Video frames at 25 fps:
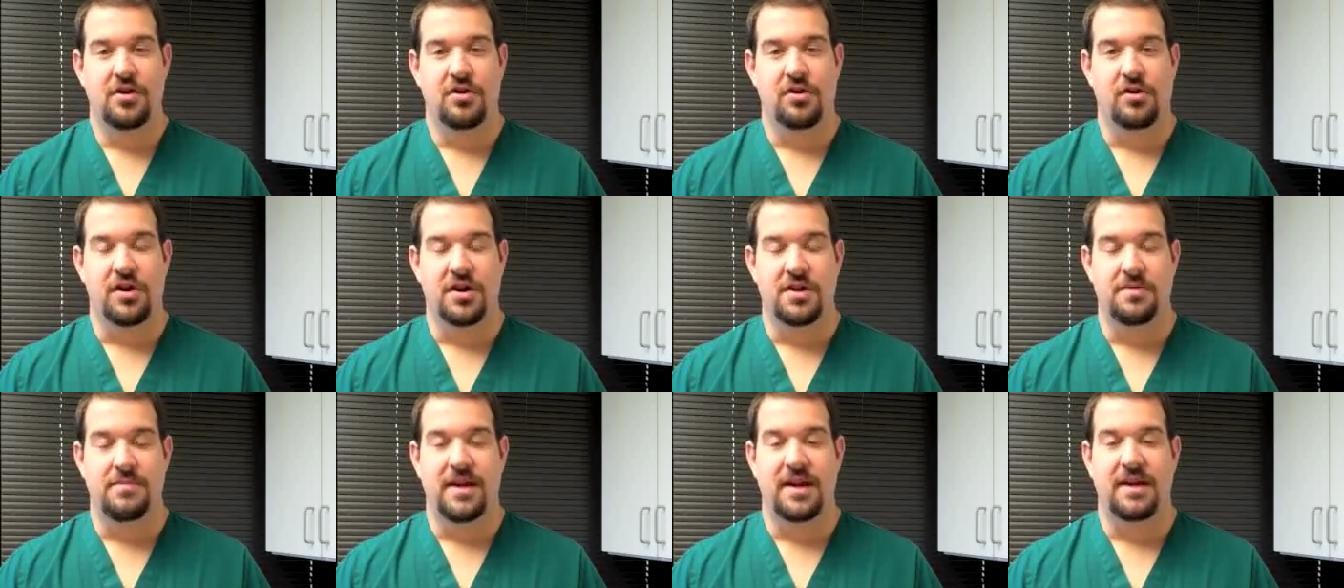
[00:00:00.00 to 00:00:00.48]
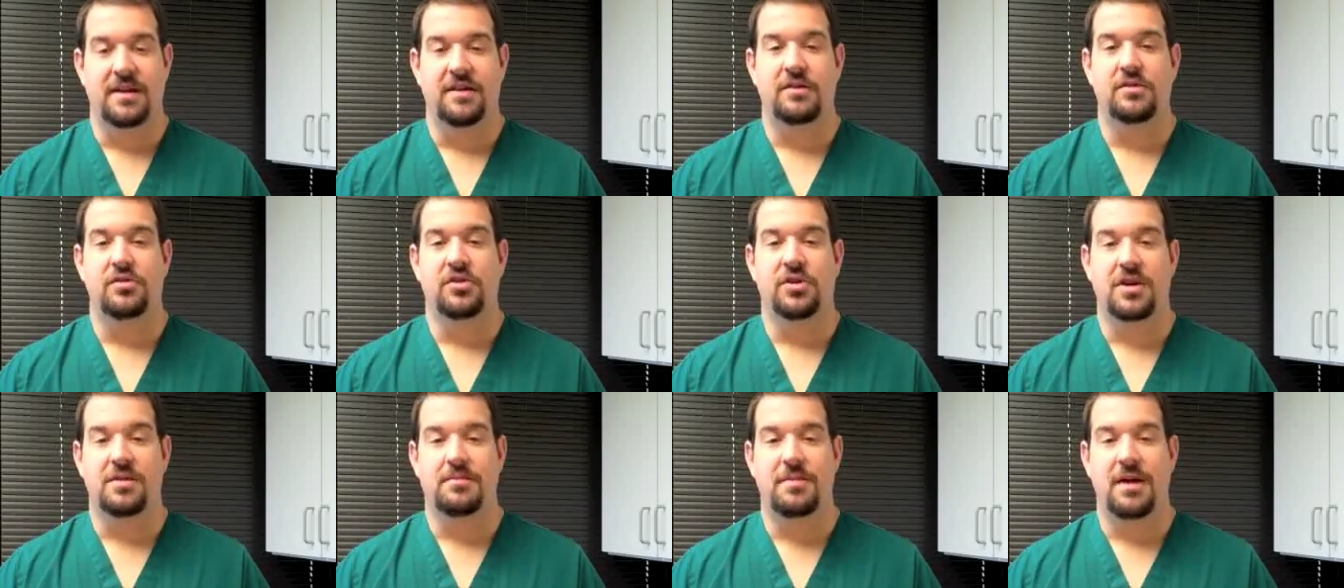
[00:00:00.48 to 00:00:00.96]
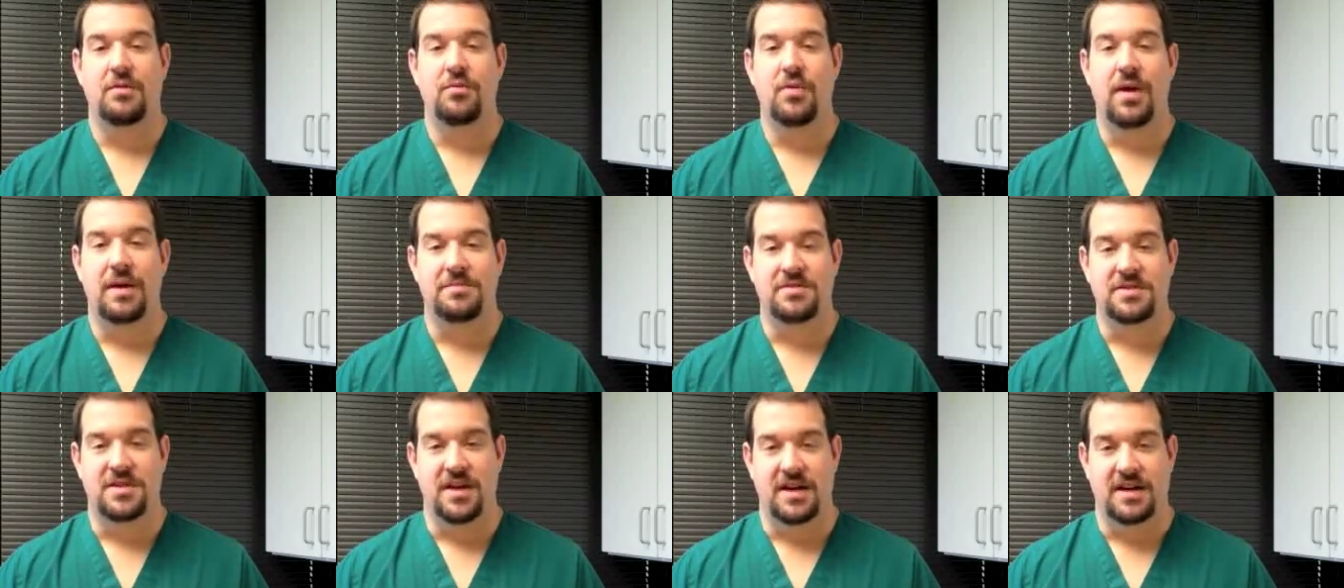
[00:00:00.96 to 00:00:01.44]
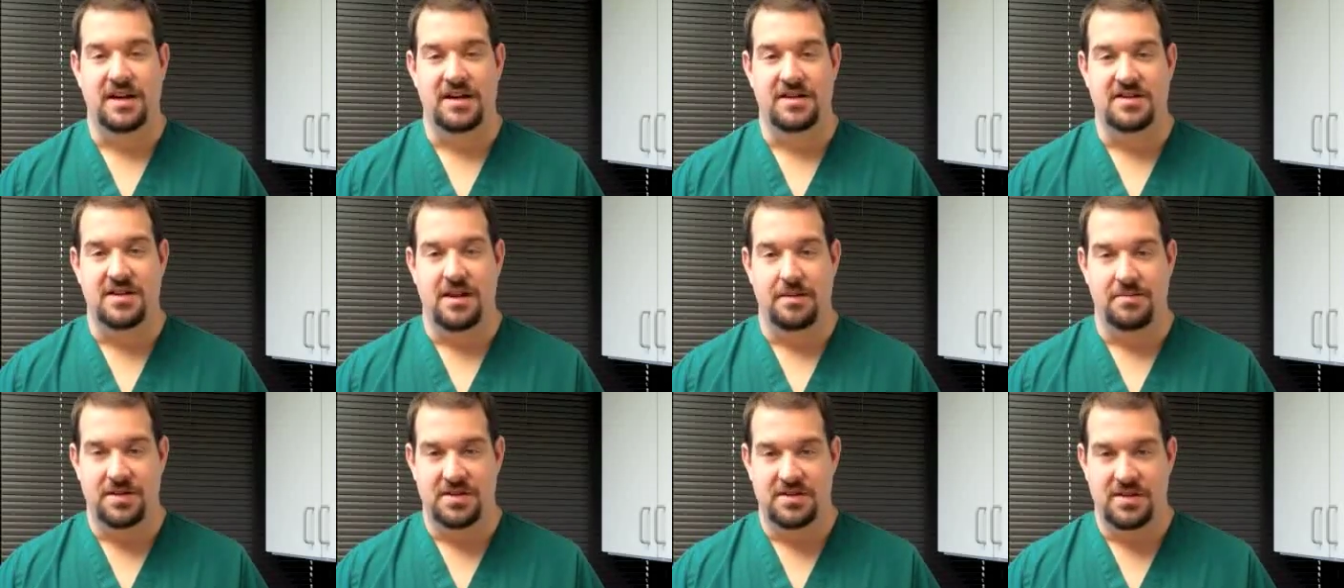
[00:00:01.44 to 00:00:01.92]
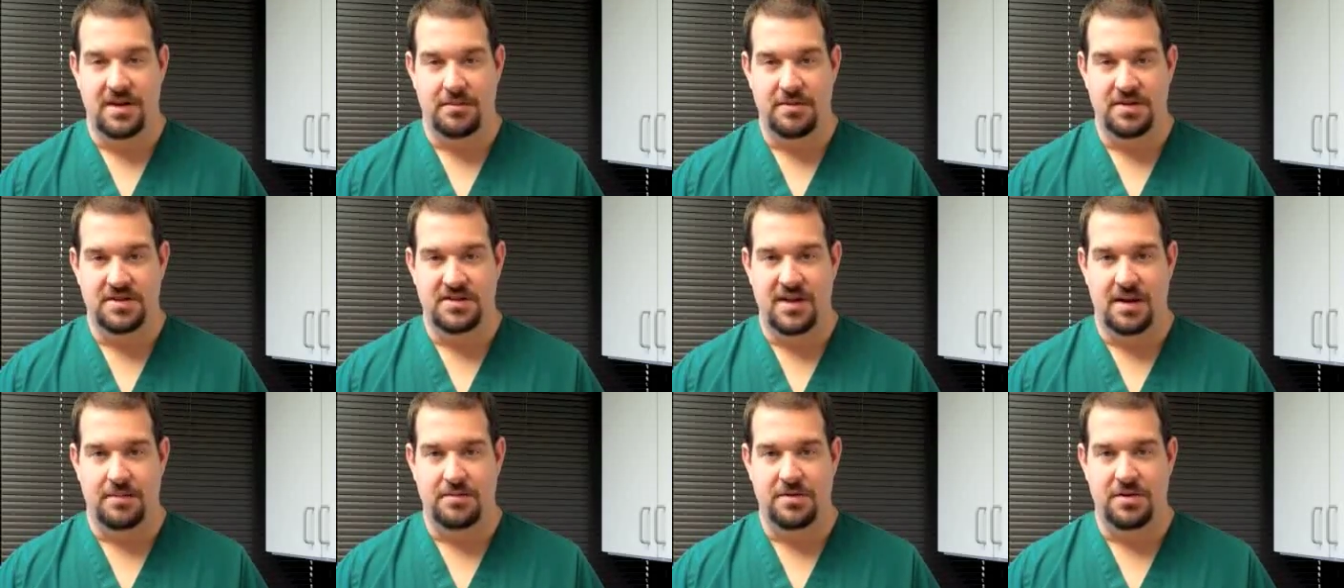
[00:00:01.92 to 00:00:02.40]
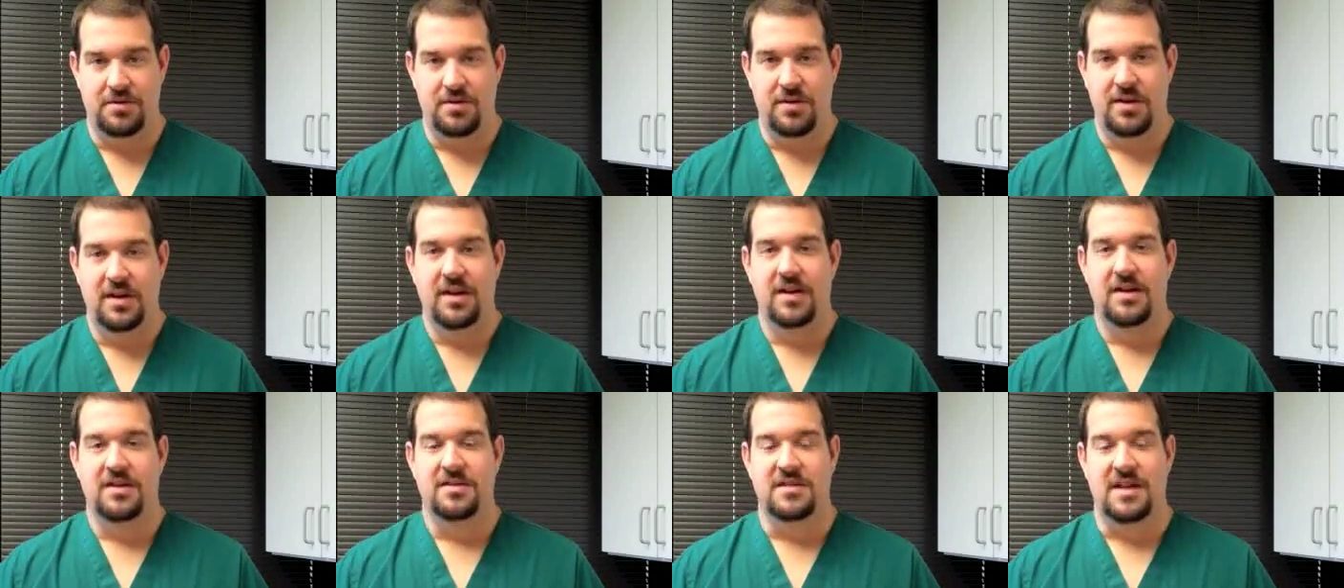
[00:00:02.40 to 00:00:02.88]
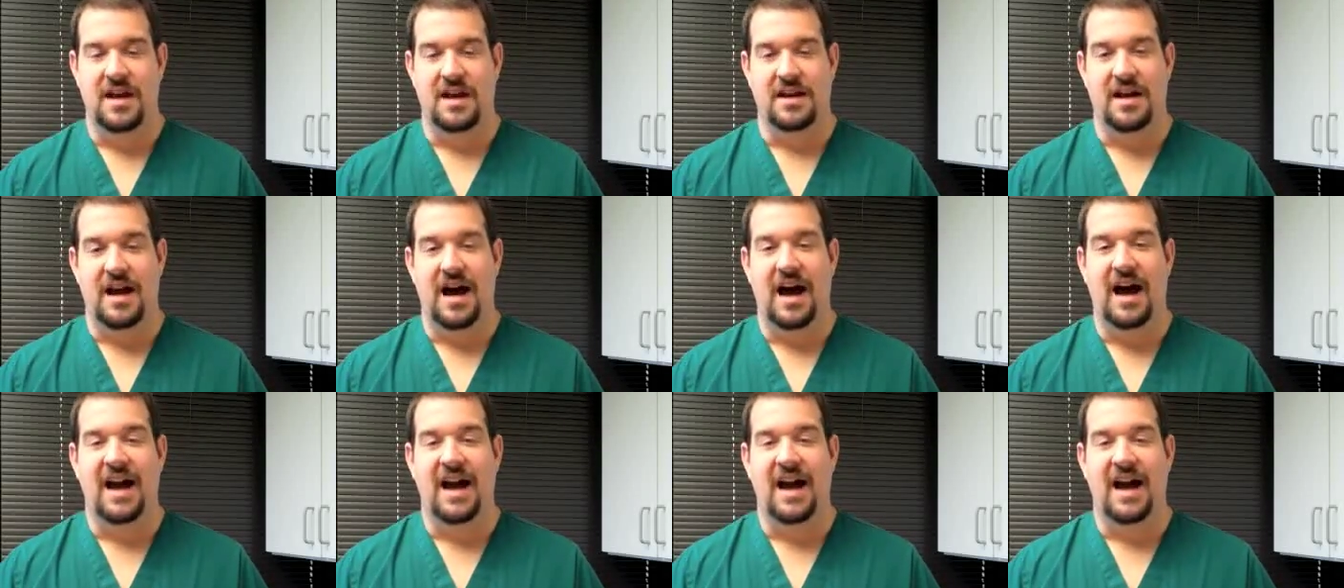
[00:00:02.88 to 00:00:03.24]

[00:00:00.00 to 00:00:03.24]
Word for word: or you may look at my website at w w w dot